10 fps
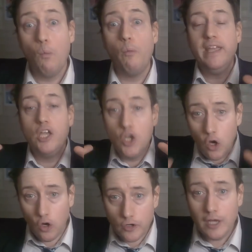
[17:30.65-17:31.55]
will be
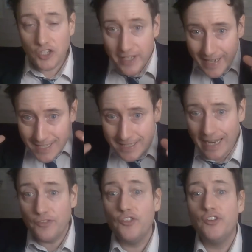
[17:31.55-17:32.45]
good to the
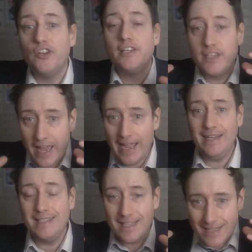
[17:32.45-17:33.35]
extent that it
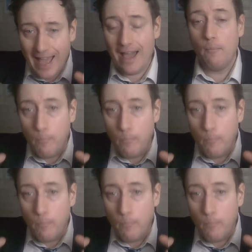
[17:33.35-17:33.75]
attains that